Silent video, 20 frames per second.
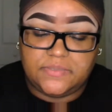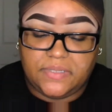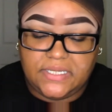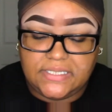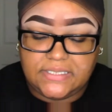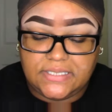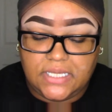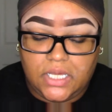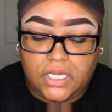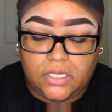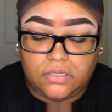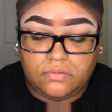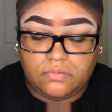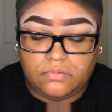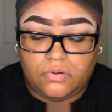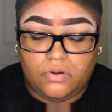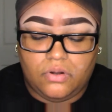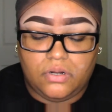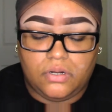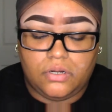Place,
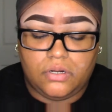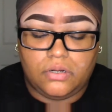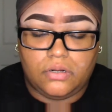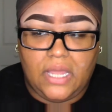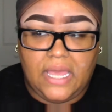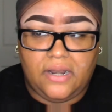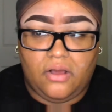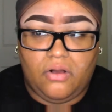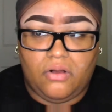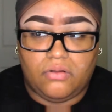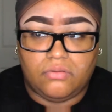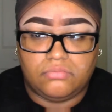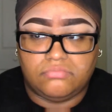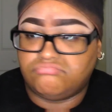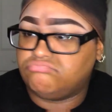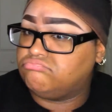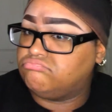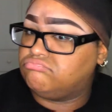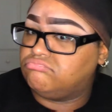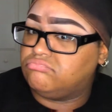or at all,
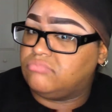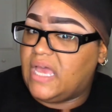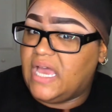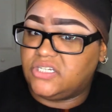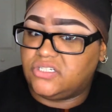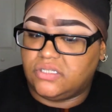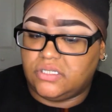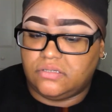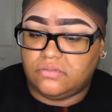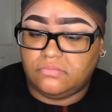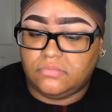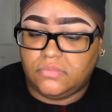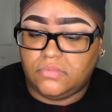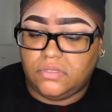actually.